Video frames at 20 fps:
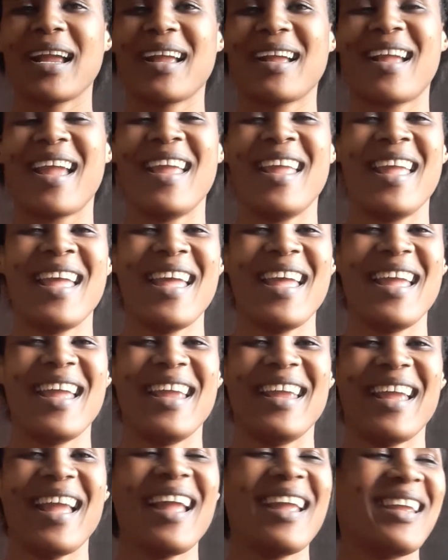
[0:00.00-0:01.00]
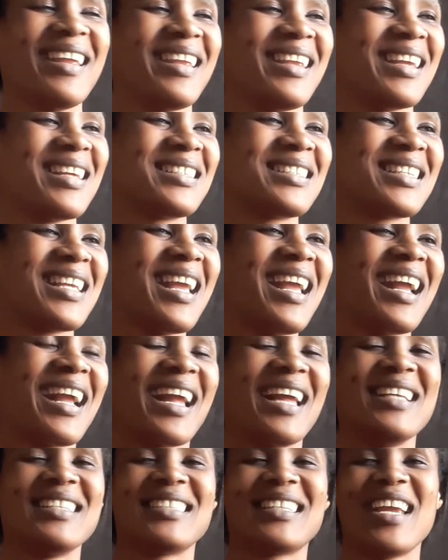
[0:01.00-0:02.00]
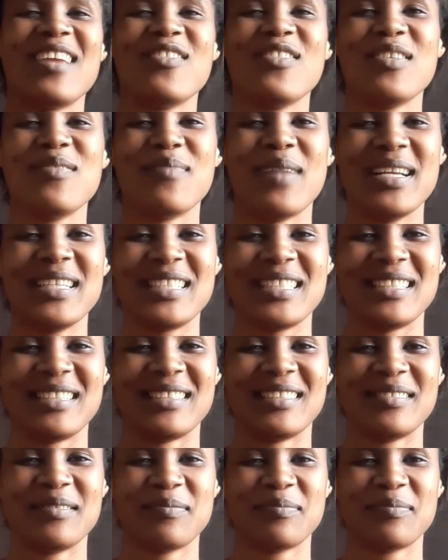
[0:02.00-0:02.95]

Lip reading: Yes, guys, can you imagine?